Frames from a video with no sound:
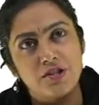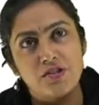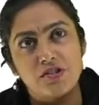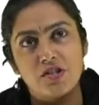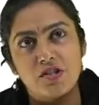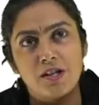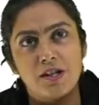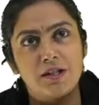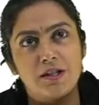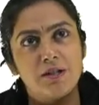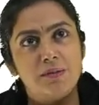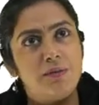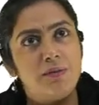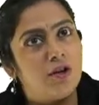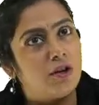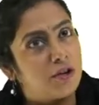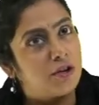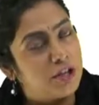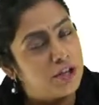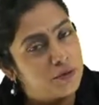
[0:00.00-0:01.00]

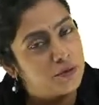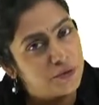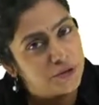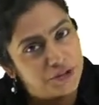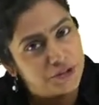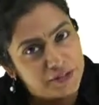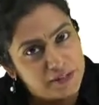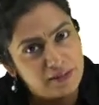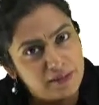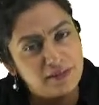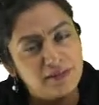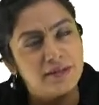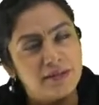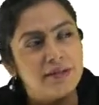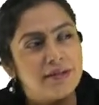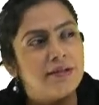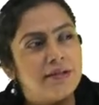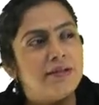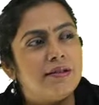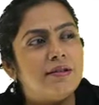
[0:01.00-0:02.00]
circumlocution,
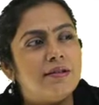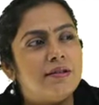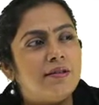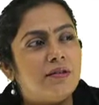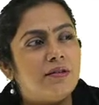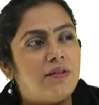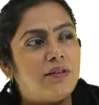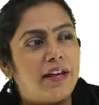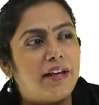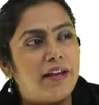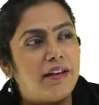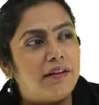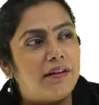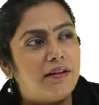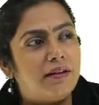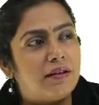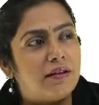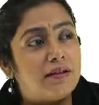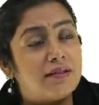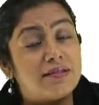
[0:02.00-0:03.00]

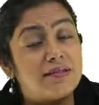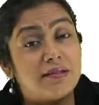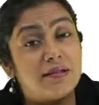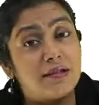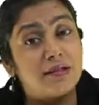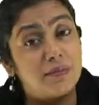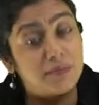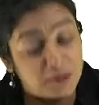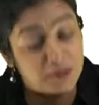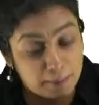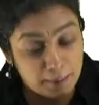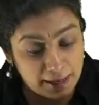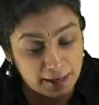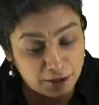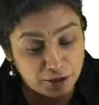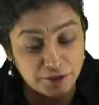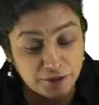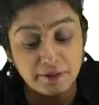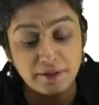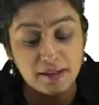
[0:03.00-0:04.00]
then uh,
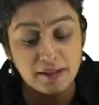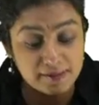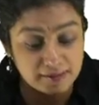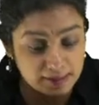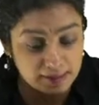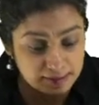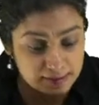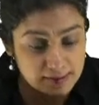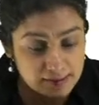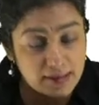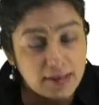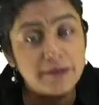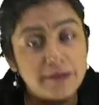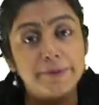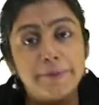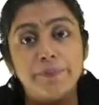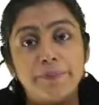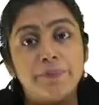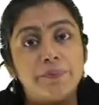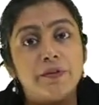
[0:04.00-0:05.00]
circumspection as I
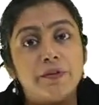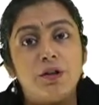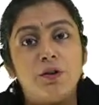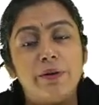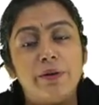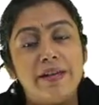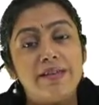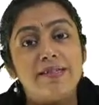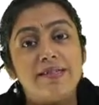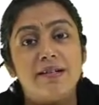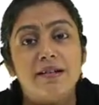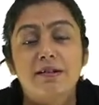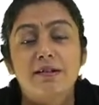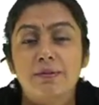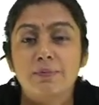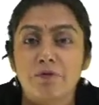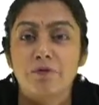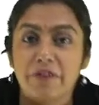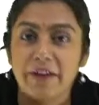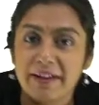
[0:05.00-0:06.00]
said, okay,
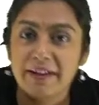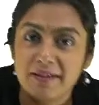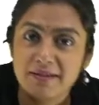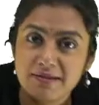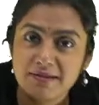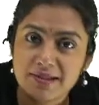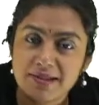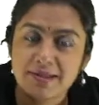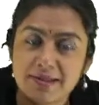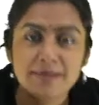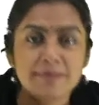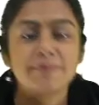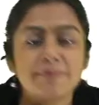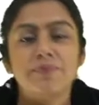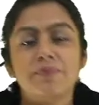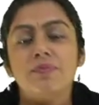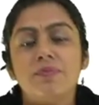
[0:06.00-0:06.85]
circumference.